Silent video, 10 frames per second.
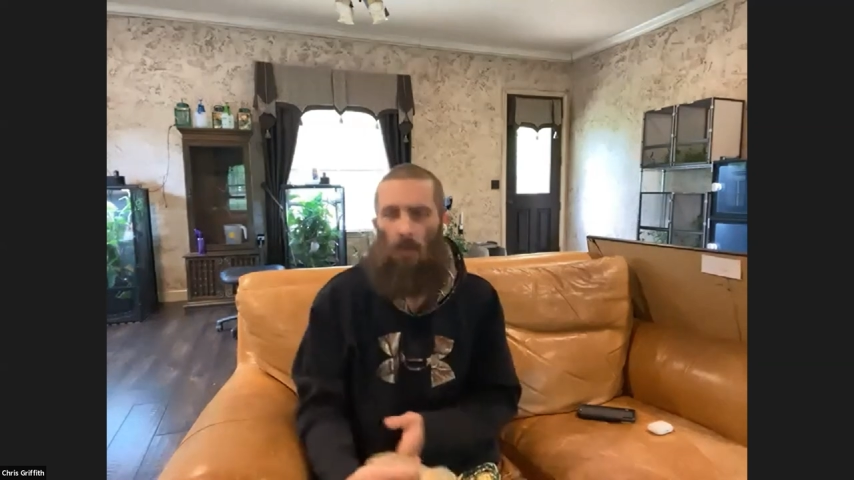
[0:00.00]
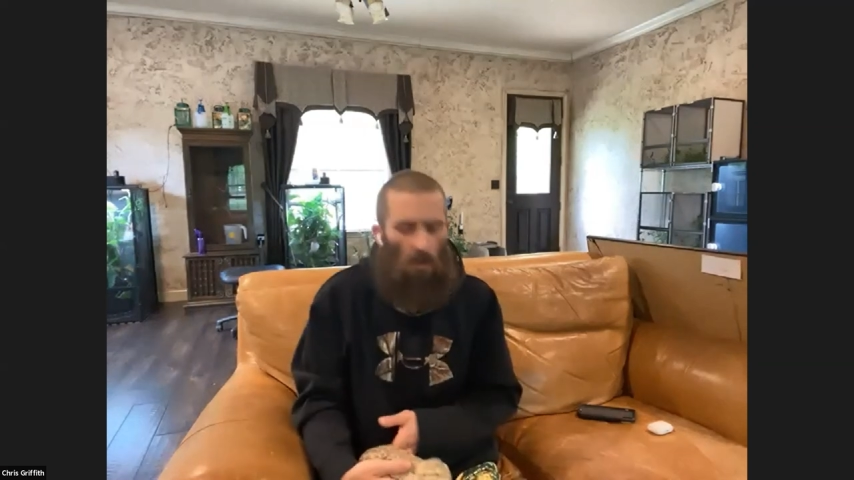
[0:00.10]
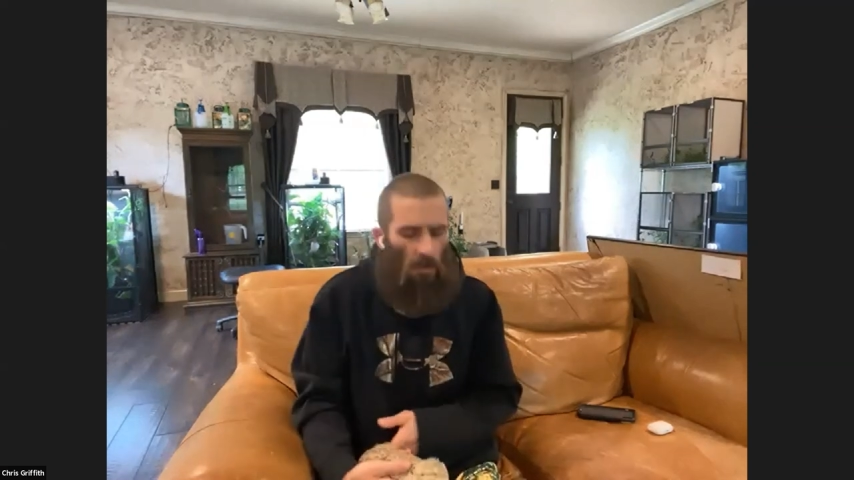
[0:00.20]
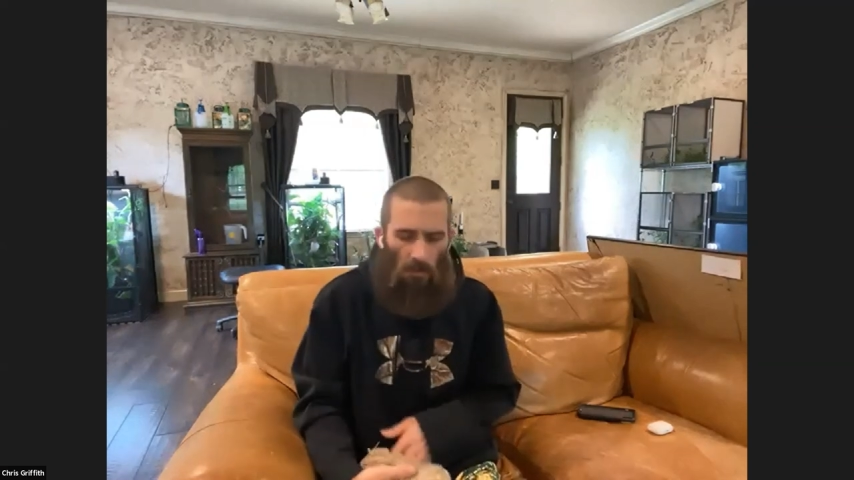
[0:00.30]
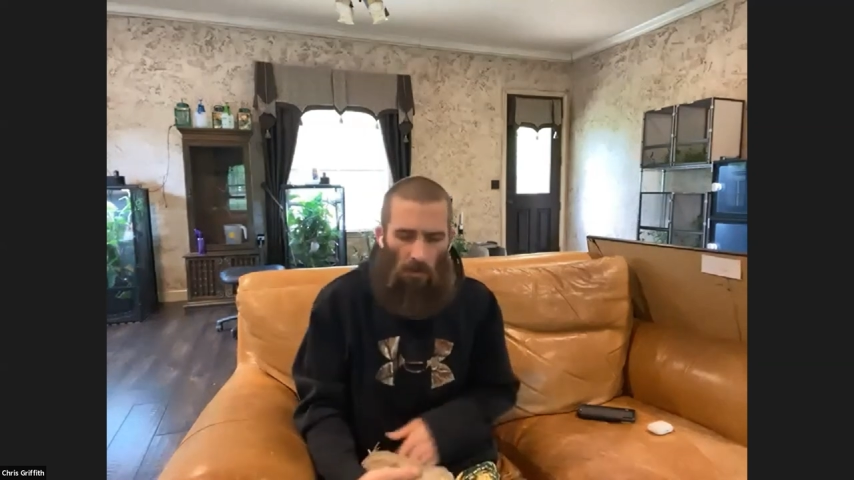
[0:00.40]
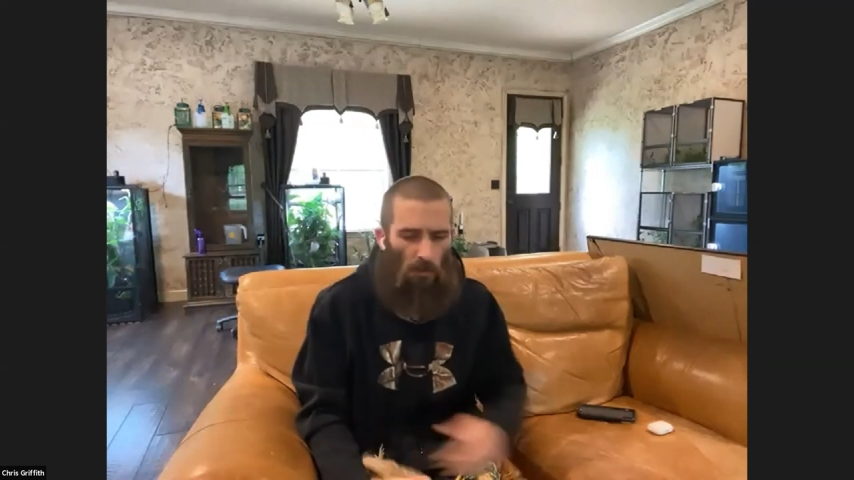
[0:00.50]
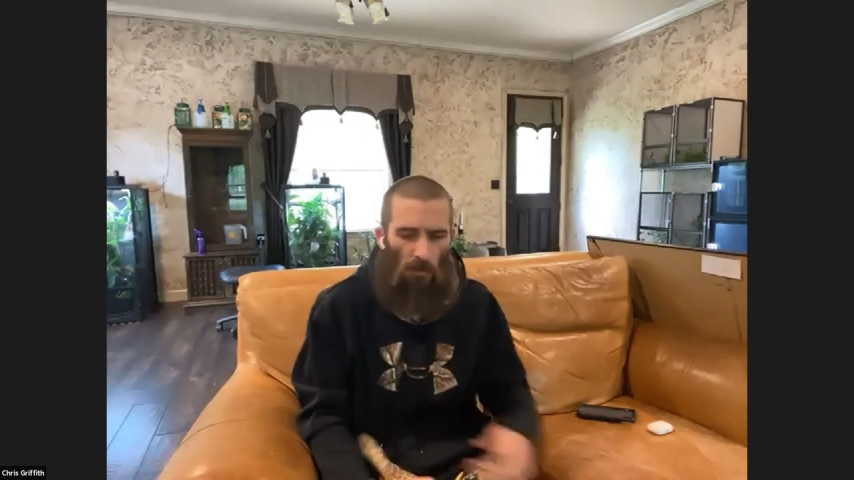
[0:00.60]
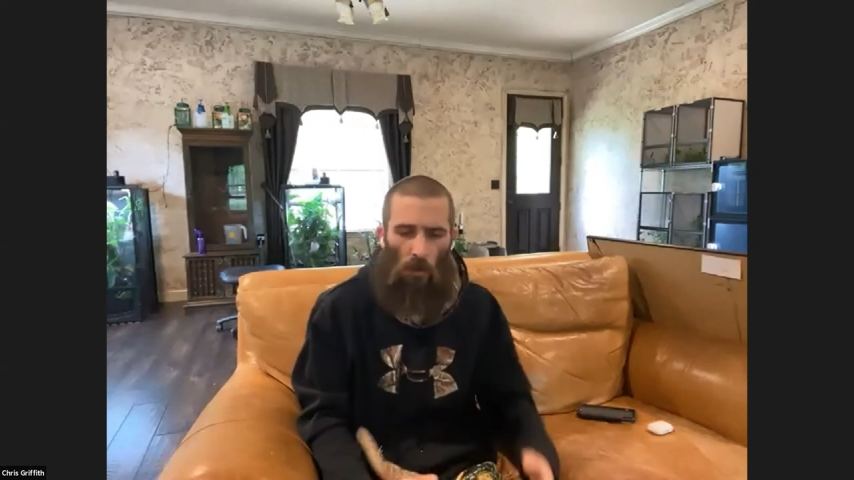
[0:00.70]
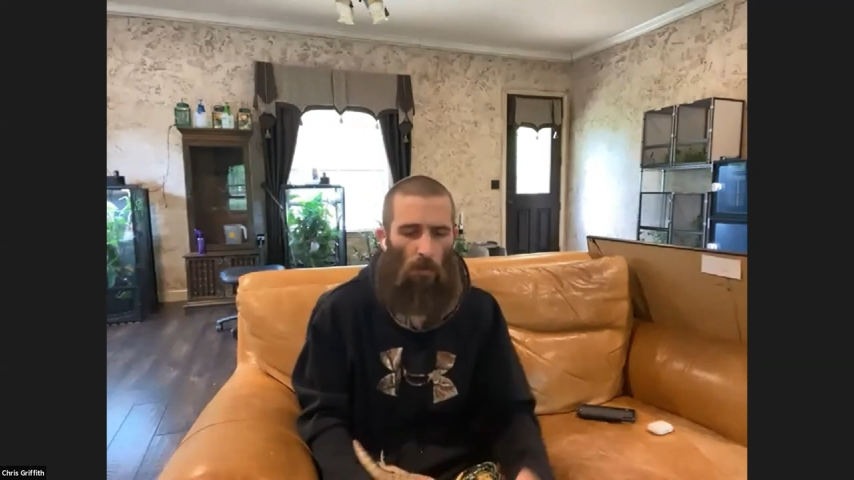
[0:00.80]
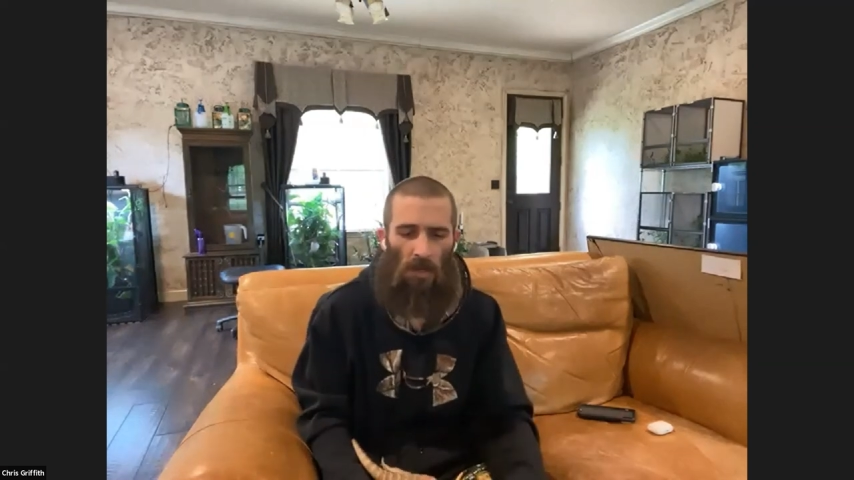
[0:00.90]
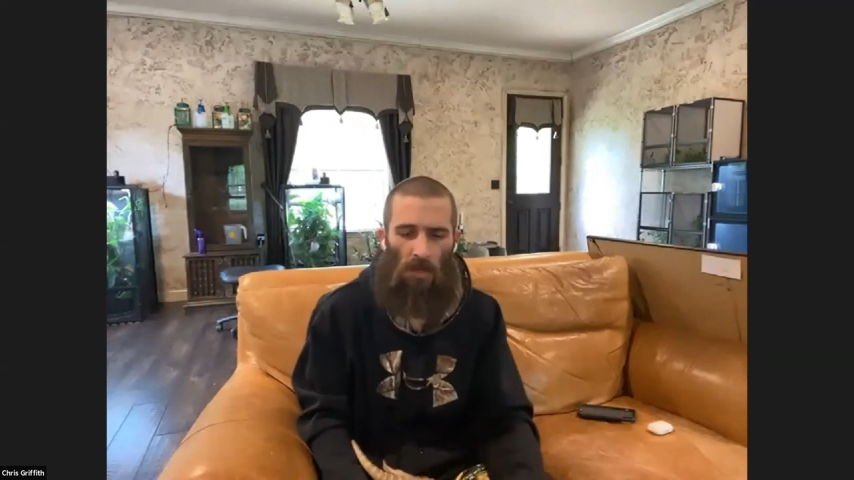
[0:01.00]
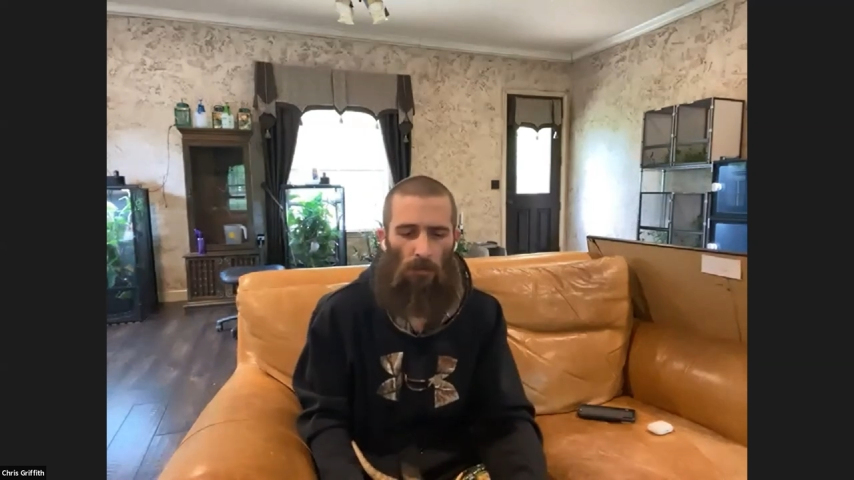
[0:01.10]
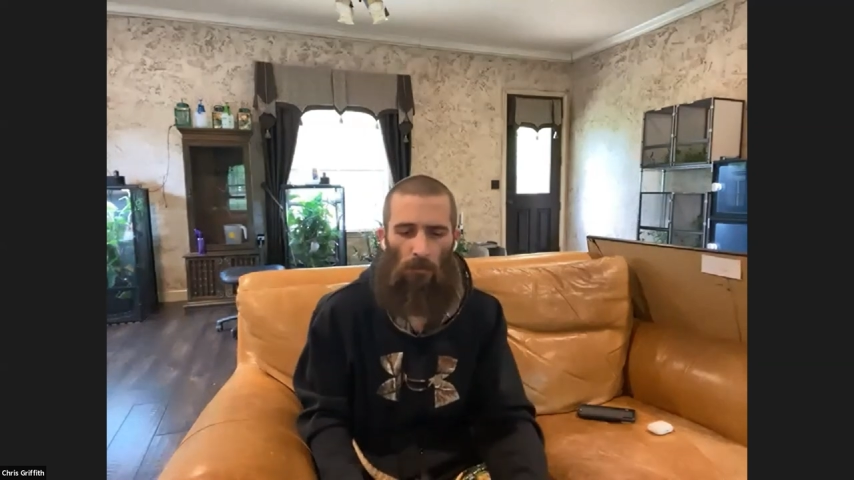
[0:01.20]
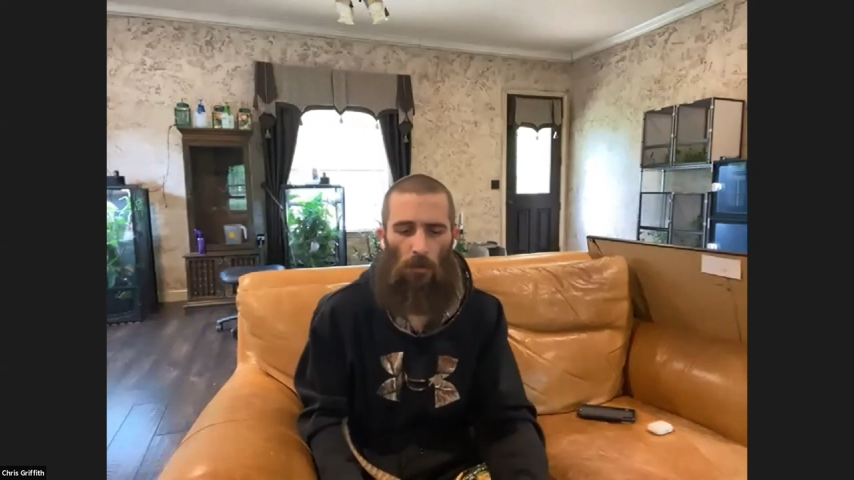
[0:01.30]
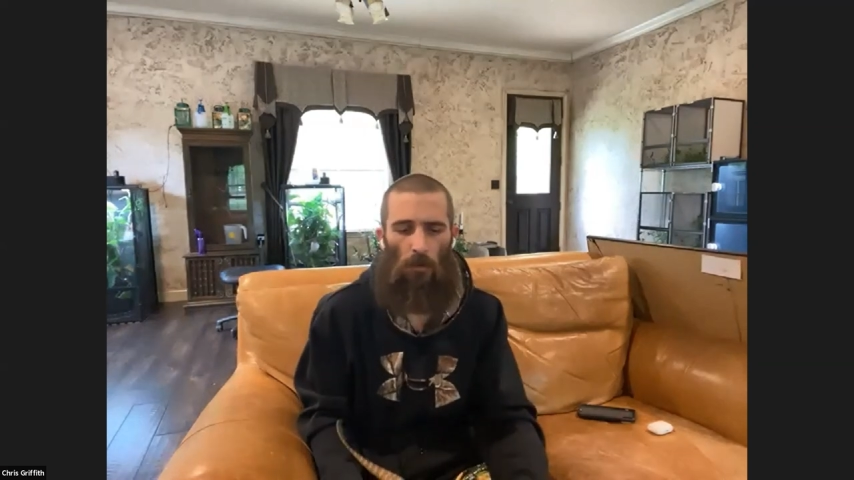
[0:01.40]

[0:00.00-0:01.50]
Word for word: There are so many different